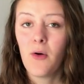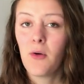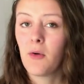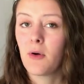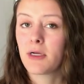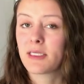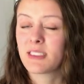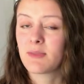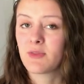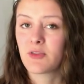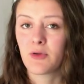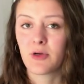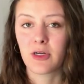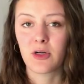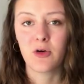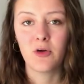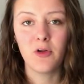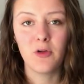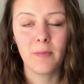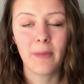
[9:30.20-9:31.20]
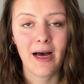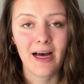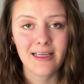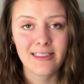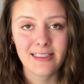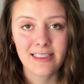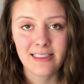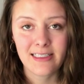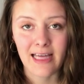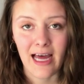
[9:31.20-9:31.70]
or some sort of cold
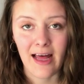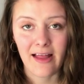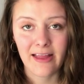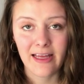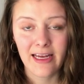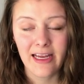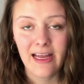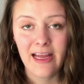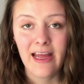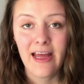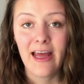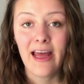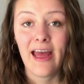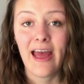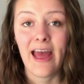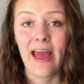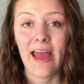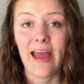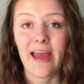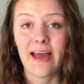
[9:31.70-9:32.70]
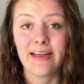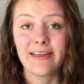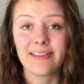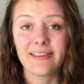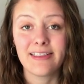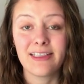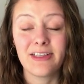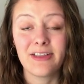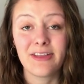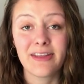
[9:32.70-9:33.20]
pasta salad. And
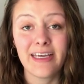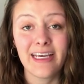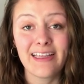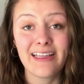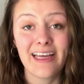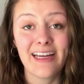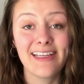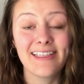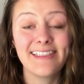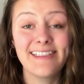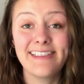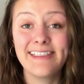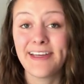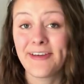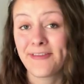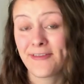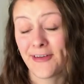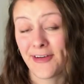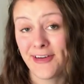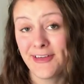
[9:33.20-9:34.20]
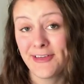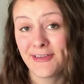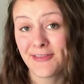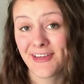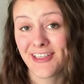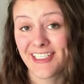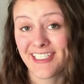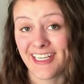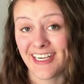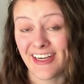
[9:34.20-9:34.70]
the thing that is different
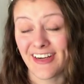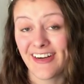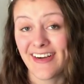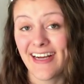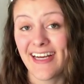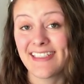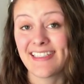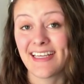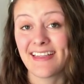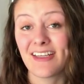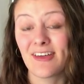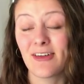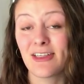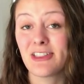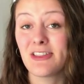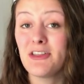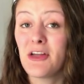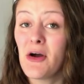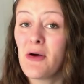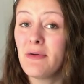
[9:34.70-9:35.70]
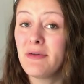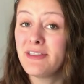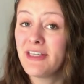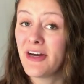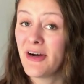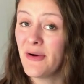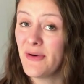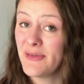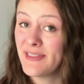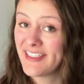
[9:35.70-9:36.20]
for dinner is that there is no
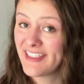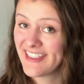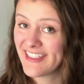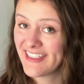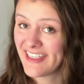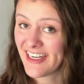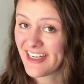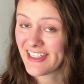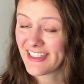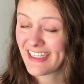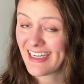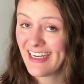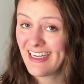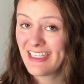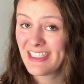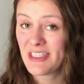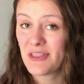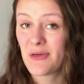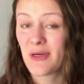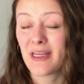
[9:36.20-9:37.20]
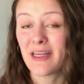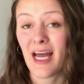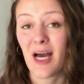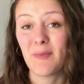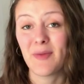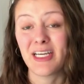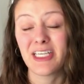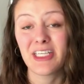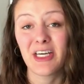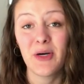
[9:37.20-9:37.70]
toast station, so you
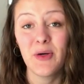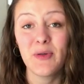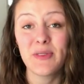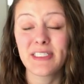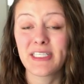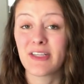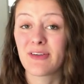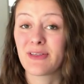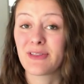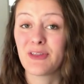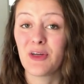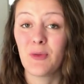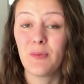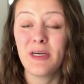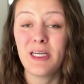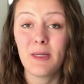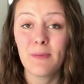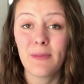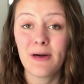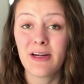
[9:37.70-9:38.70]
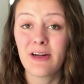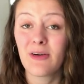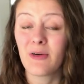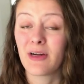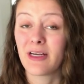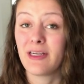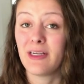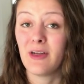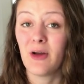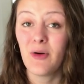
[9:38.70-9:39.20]
cannot make toast, there's no peanut butter
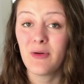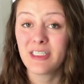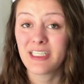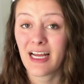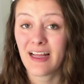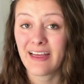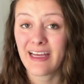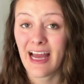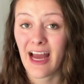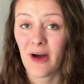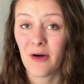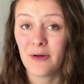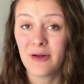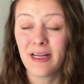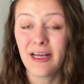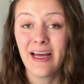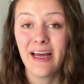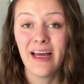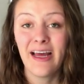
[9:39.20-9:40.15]
or no jelly out.